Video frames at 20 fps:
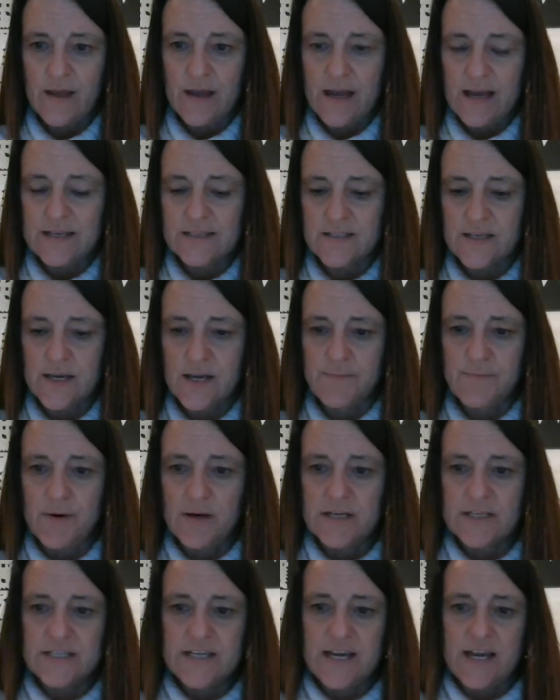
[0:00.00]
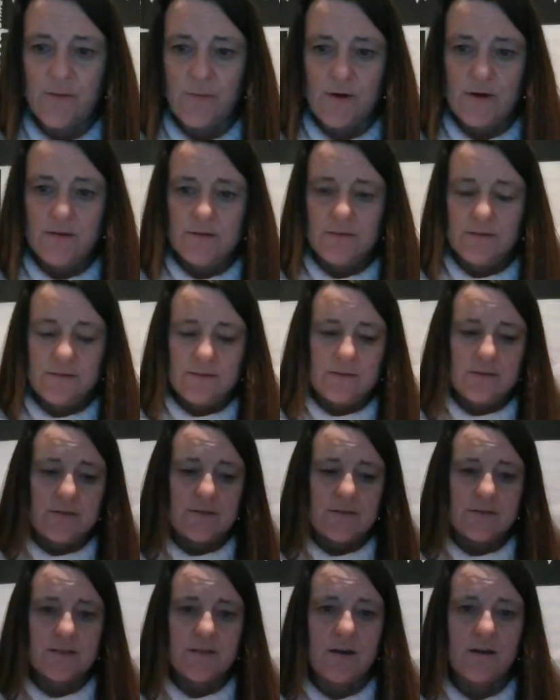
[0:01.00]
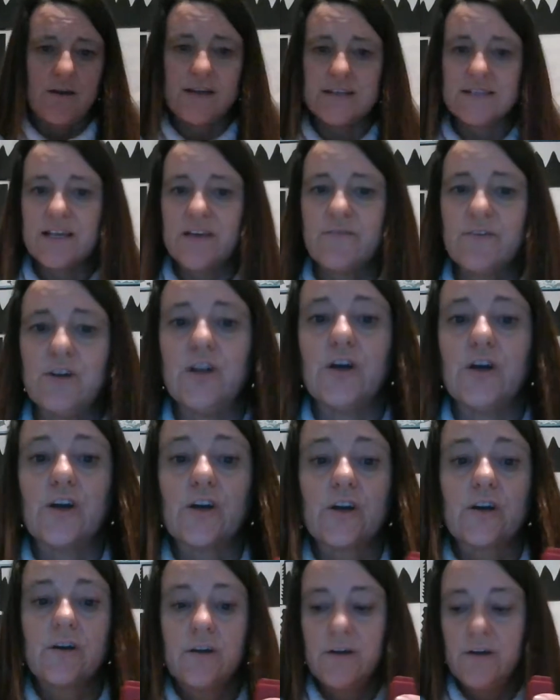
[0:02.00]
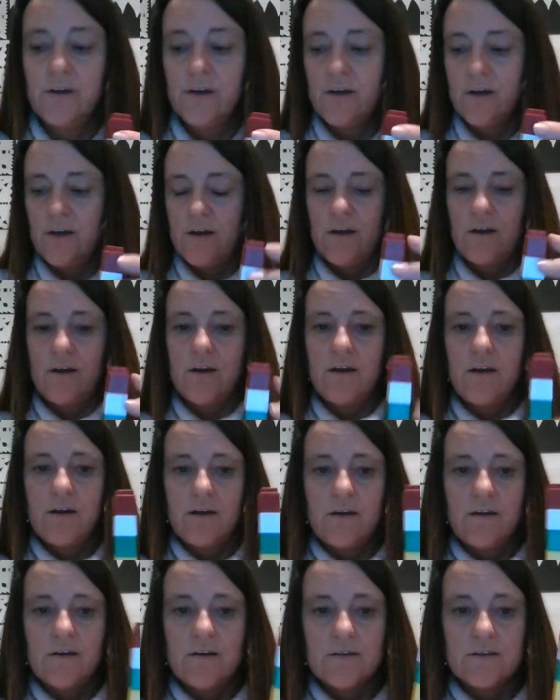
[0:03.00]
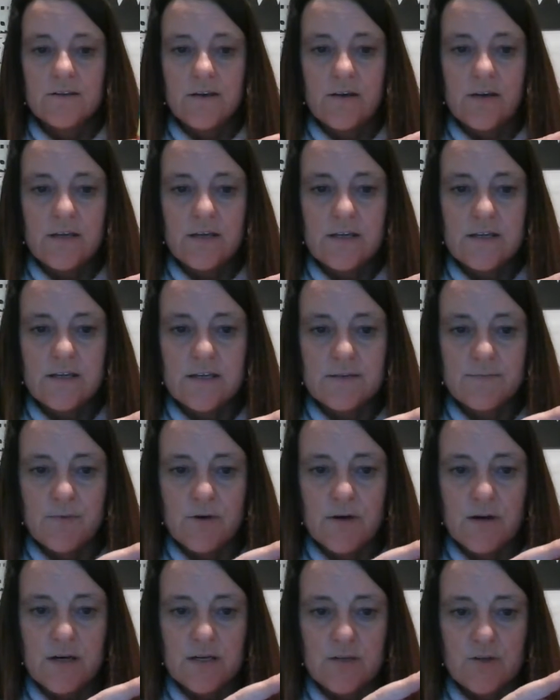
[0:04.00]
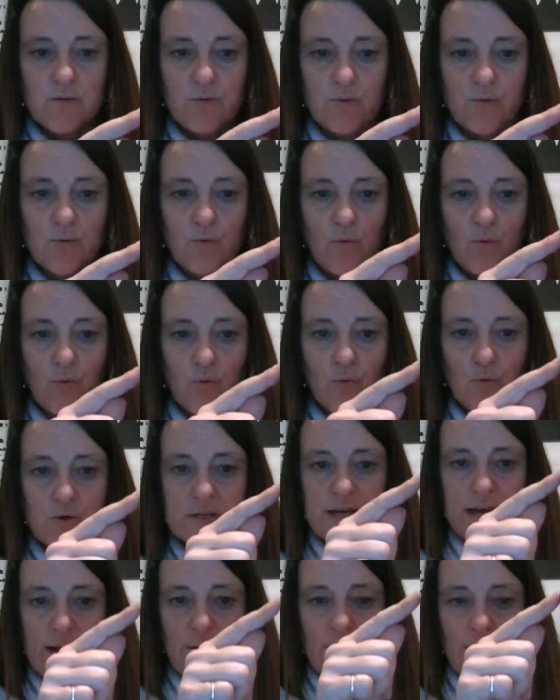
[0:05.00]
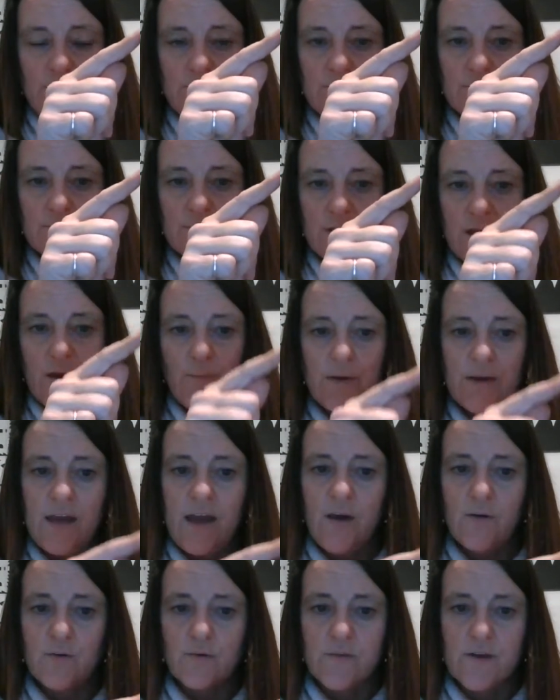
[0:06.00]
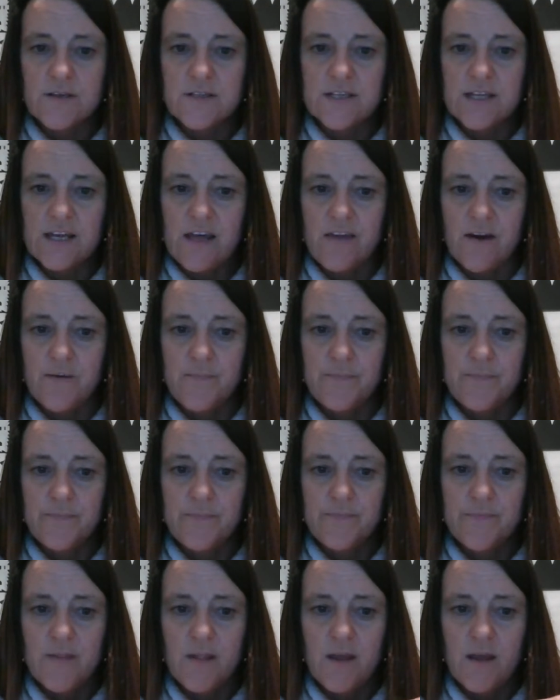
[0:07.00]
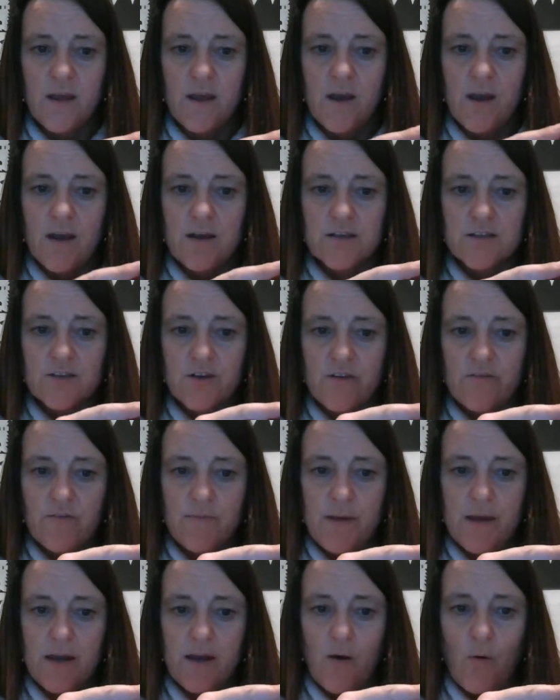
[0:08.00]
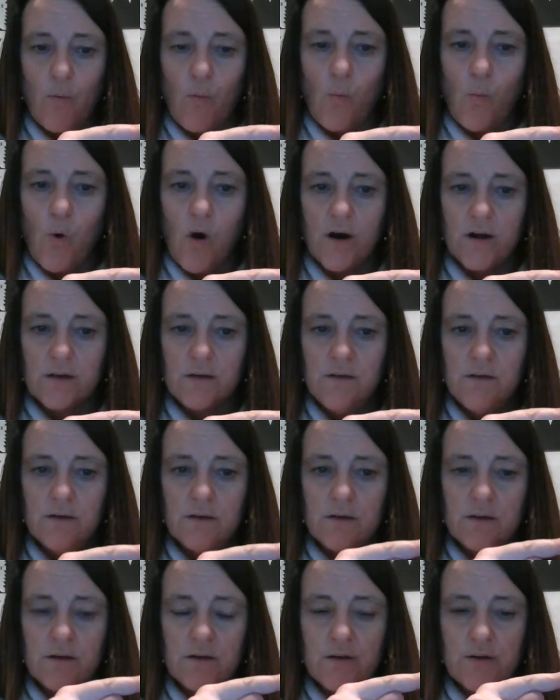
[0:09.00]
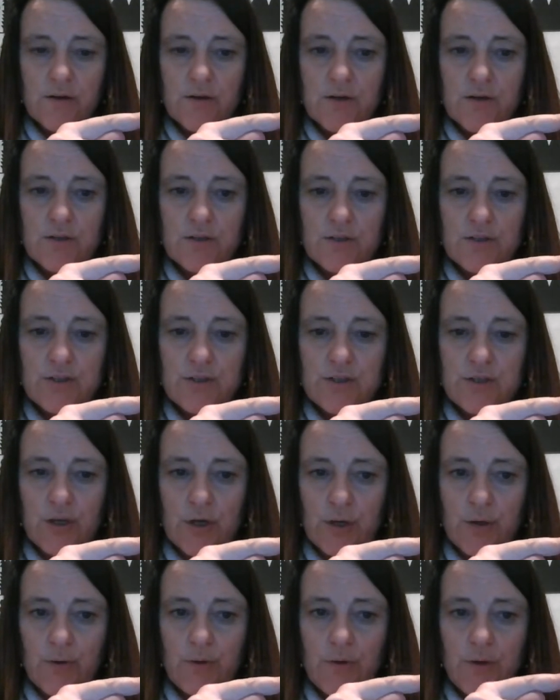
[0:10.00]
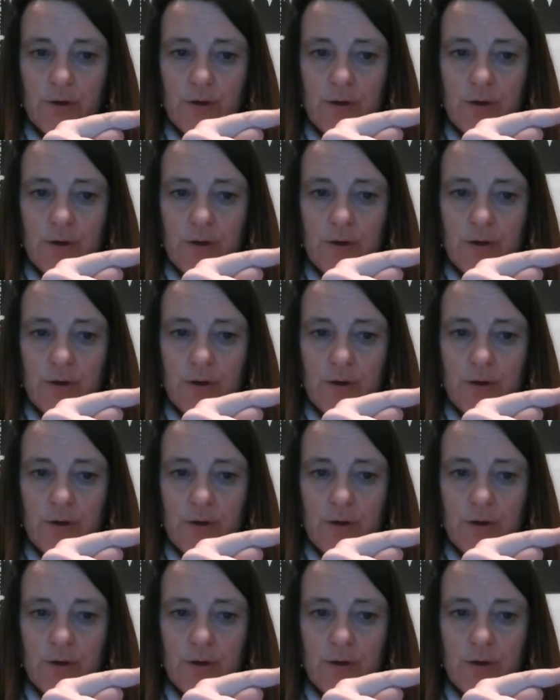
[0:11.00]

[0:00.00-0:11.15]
as my tower. So let's have a look. So here's my tall tower. Can we count all those together? Starting from here. 1, 2,